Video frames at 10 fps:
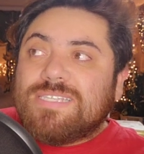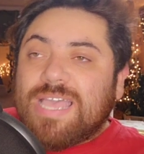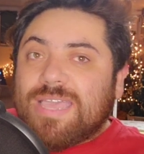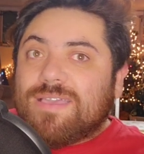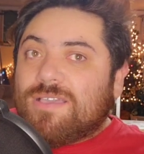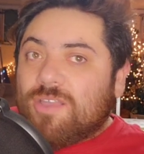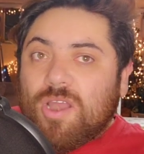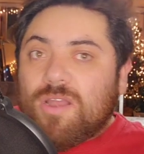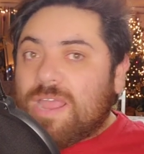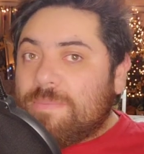like,
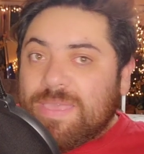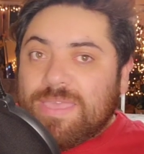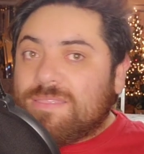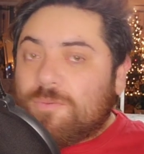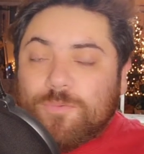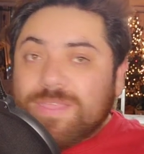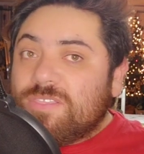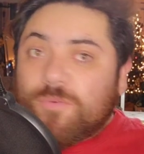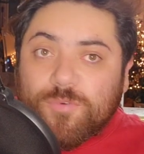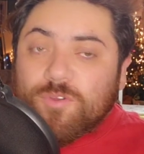girl, I mean, read
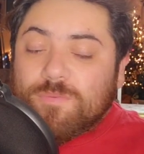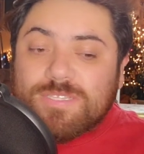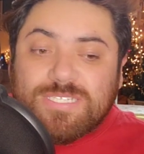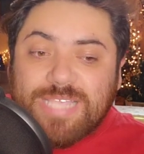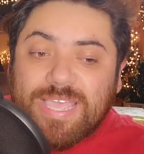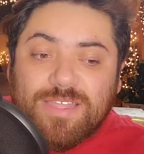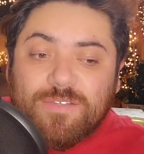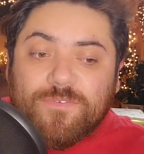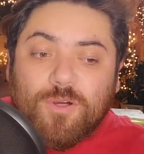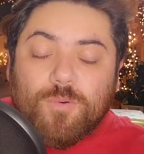the room. Second
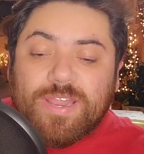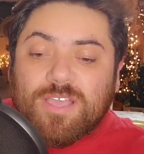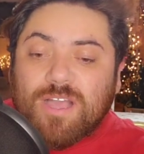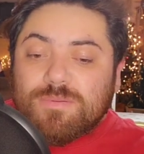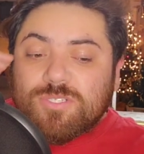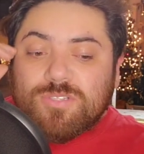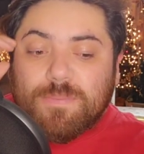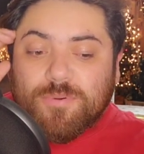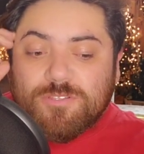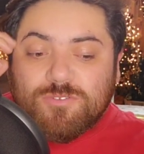of all, when it comes to the
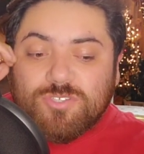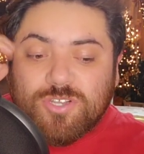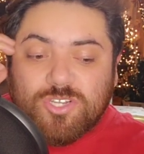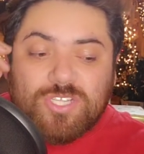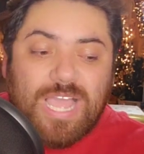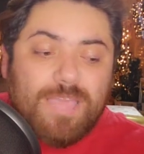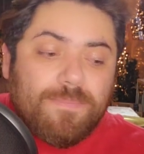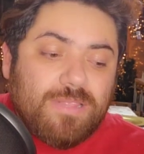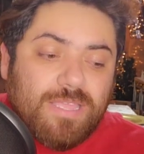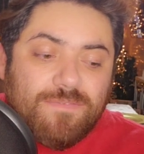producers, I
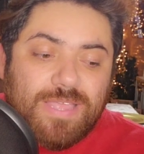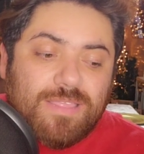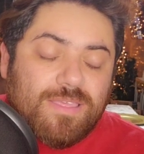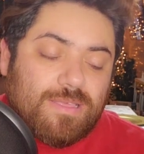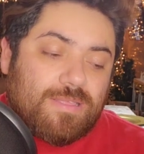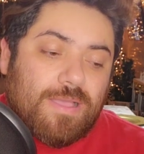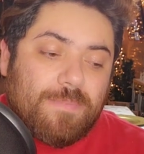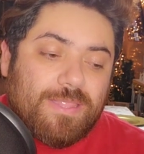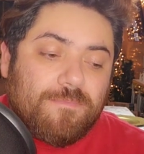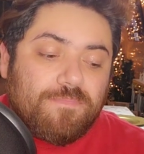believe that, yeah, I mean,